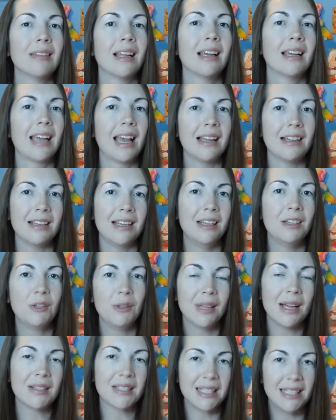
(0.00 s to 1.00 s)
Like in
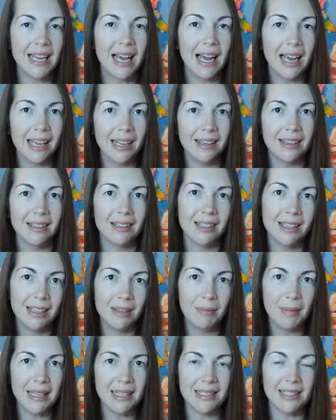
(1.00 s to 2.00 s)
2009,
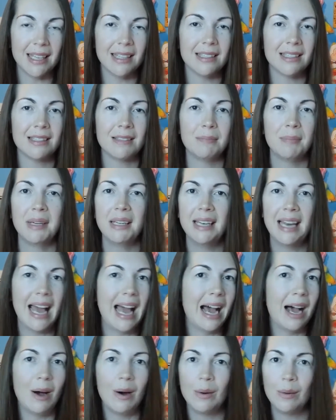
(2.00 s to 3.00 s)
it made sense, but
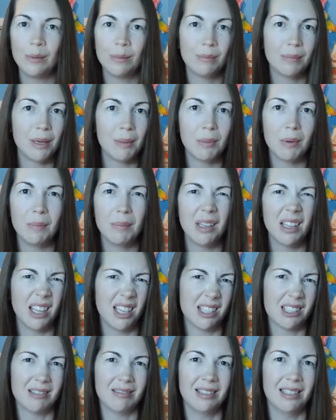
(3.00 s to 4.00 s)
now people would be
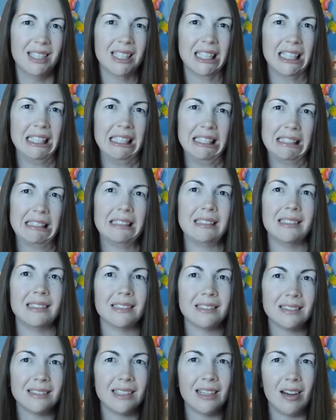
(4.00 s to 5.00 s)
like Twilight. Ew,
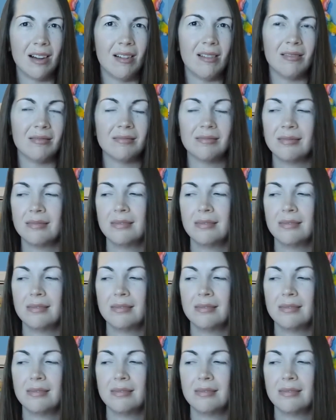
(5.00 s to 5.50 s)
no.